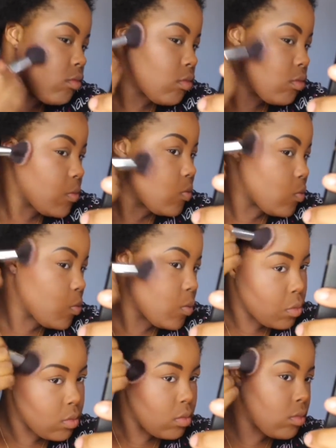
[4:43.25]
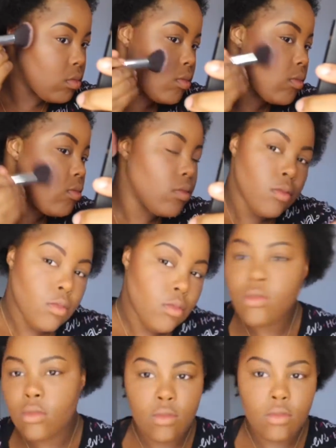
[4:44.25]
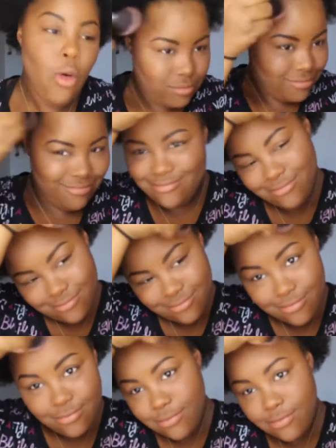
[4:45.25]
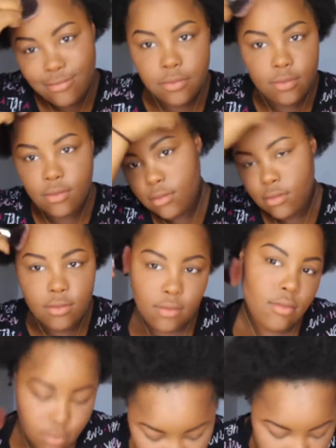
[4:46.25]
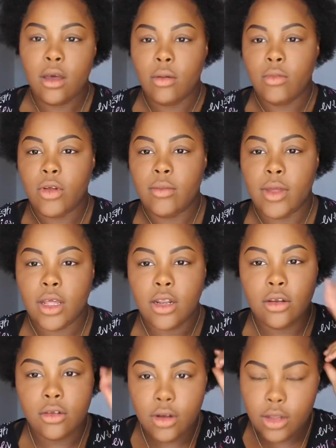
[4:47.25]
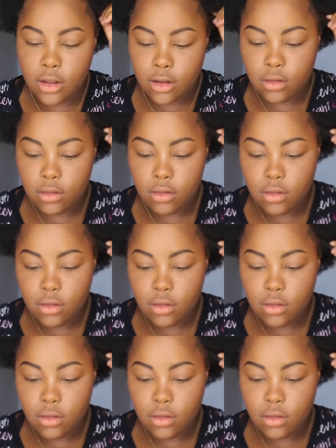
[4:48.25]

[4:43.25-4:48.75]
Blush and I'm going to use it to contour my face. So powder contour now. Um, what am I going to do now?